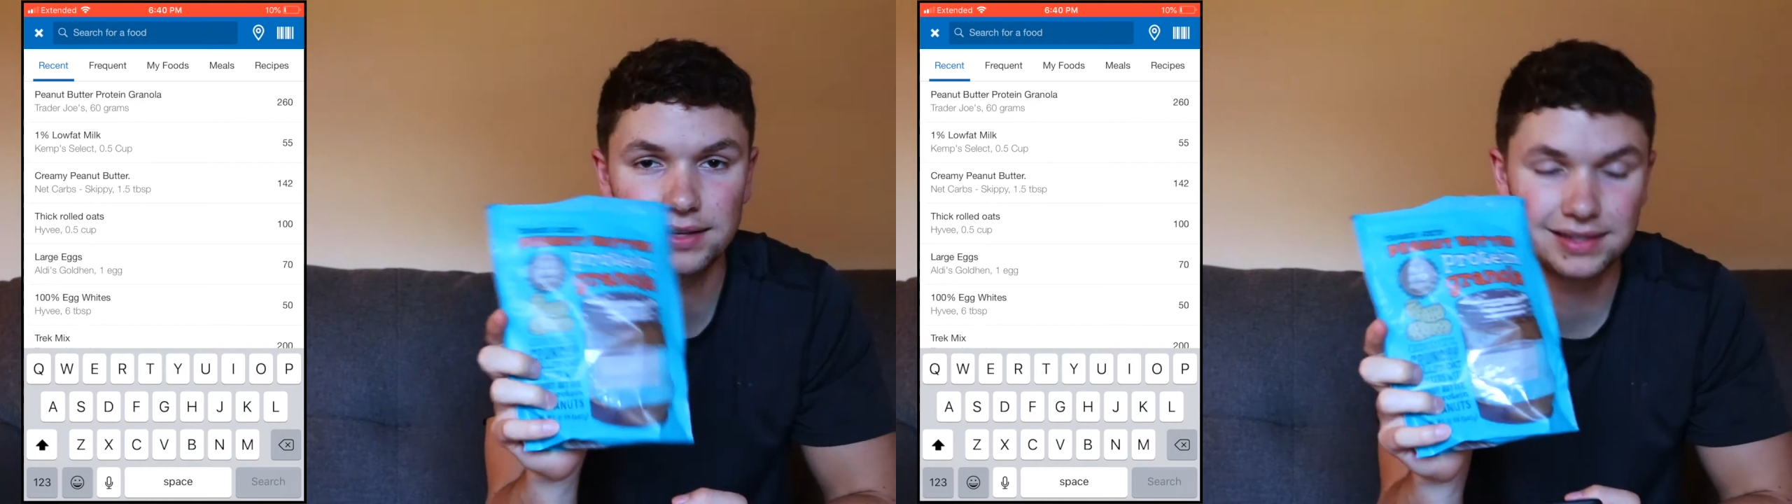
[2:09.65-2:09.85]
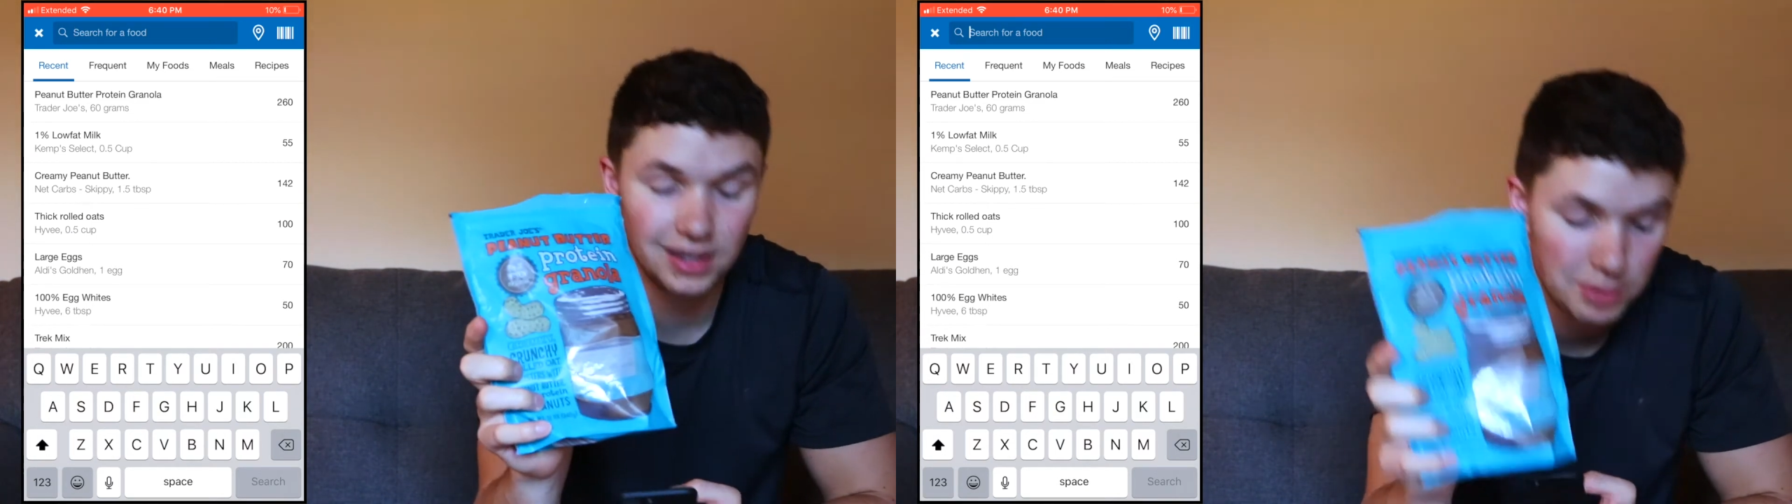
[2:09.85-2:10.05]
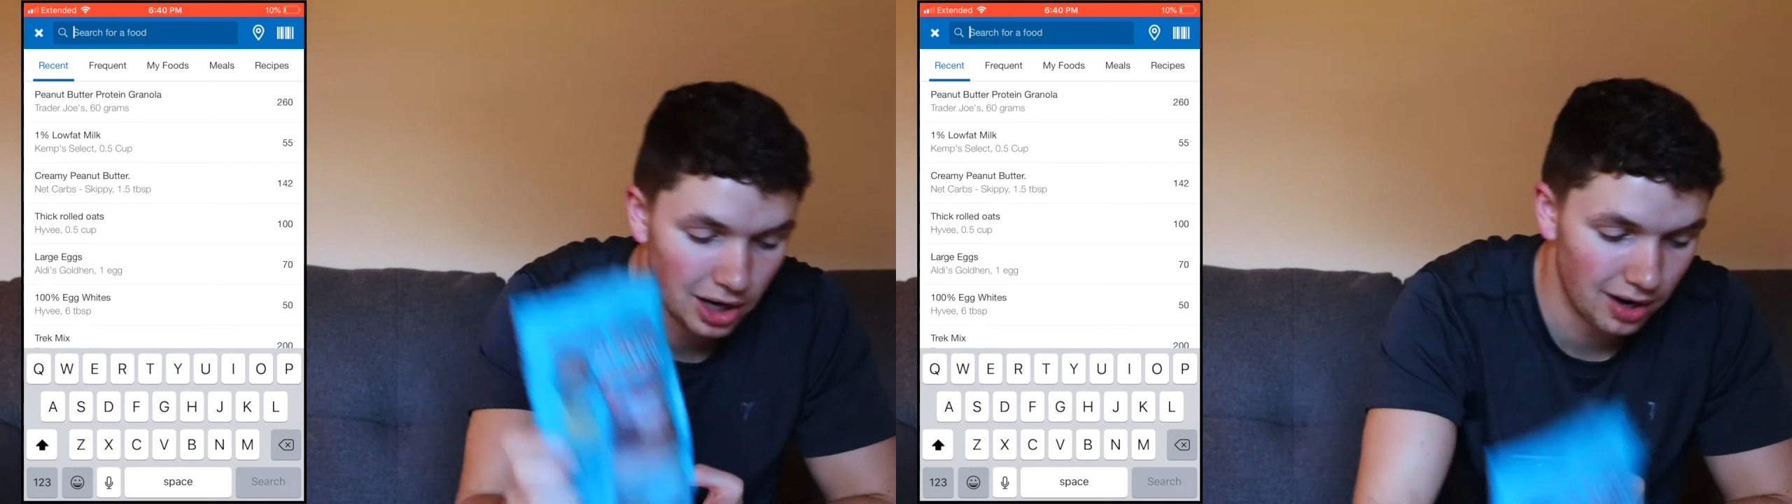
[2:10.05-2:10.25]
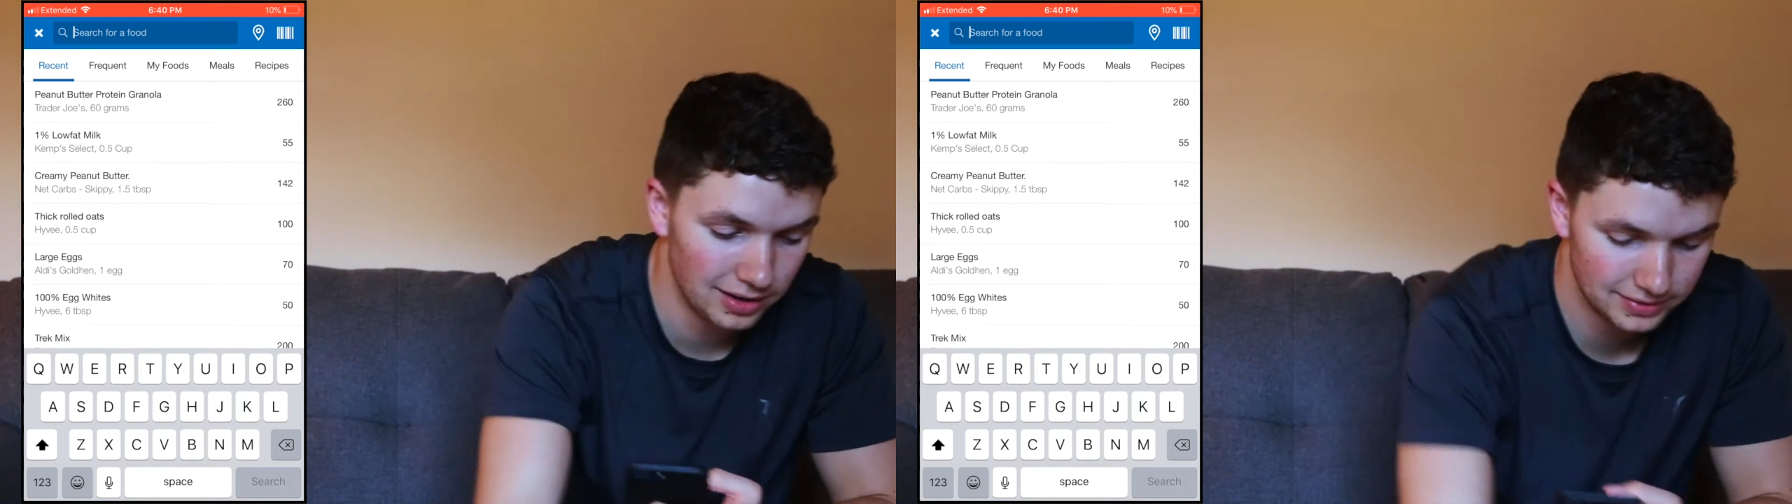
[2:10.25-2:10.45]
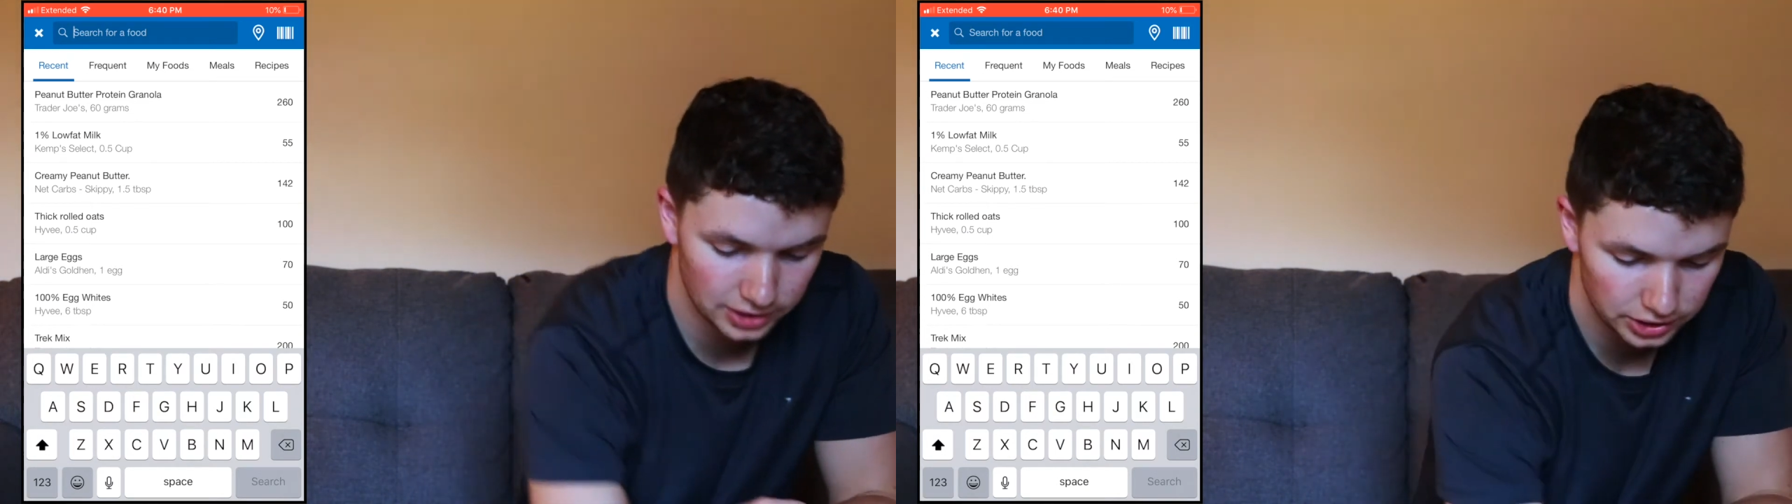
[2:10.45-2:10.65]
It's going to be hard
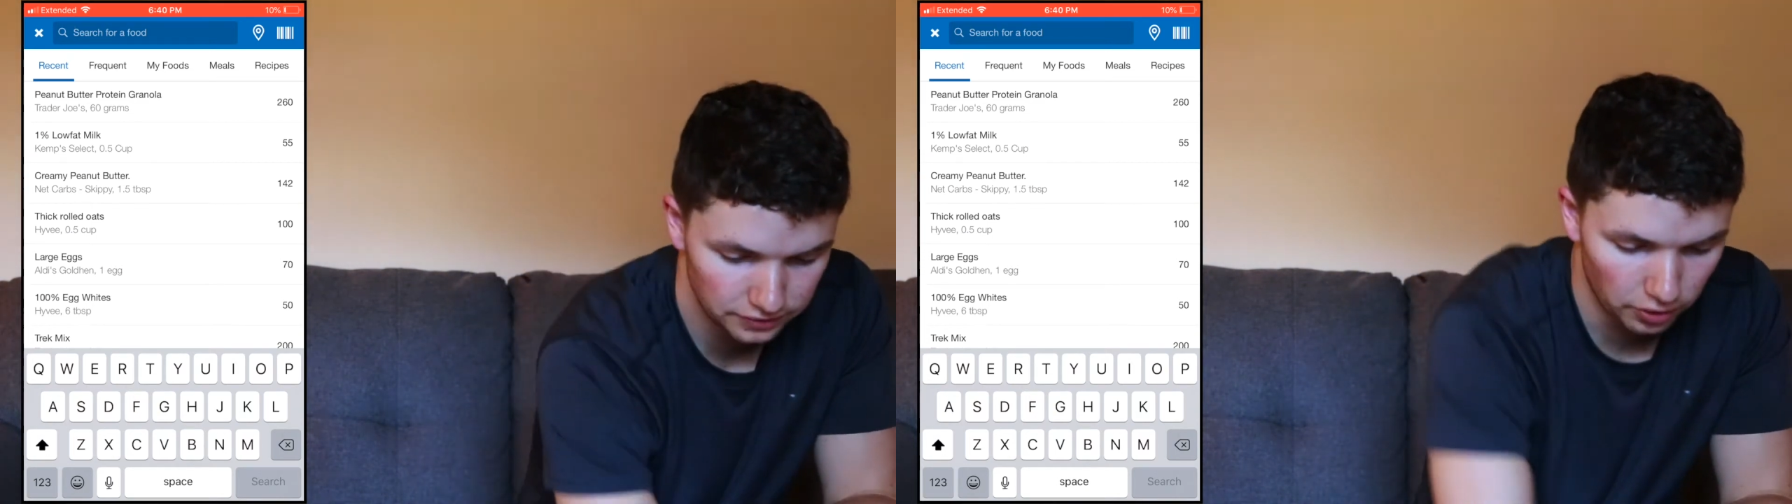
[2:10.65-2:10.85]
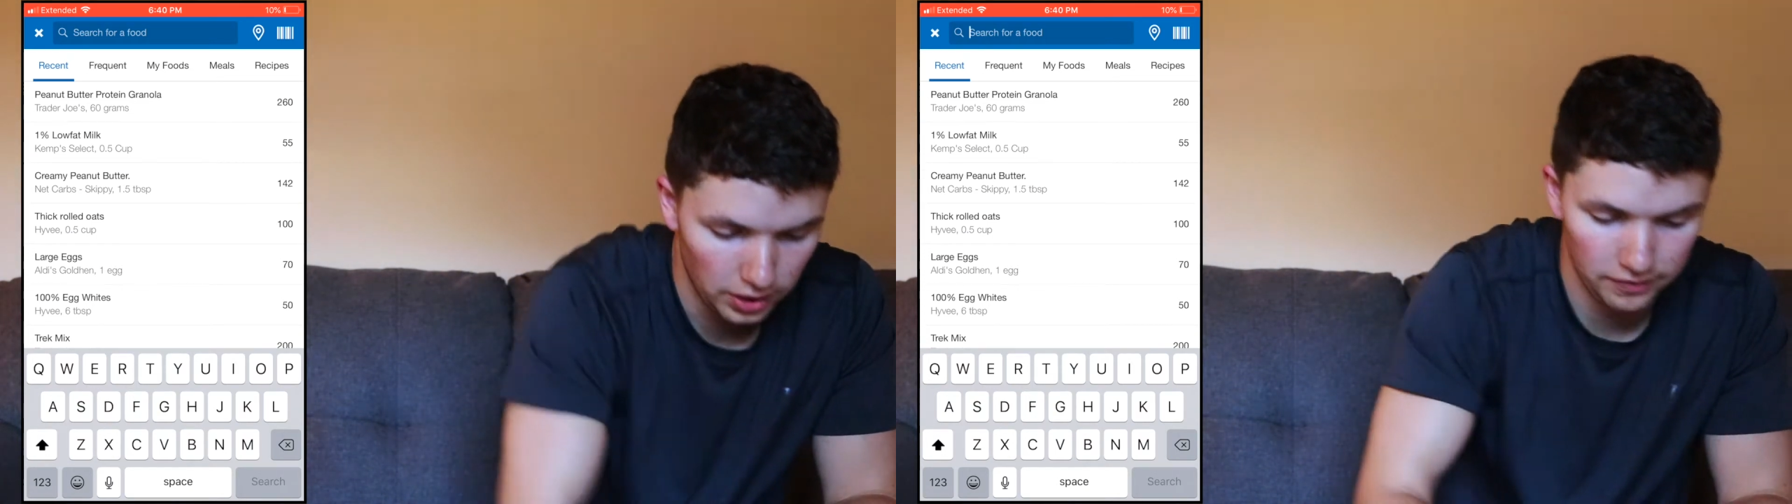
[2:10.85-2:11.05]
to search for.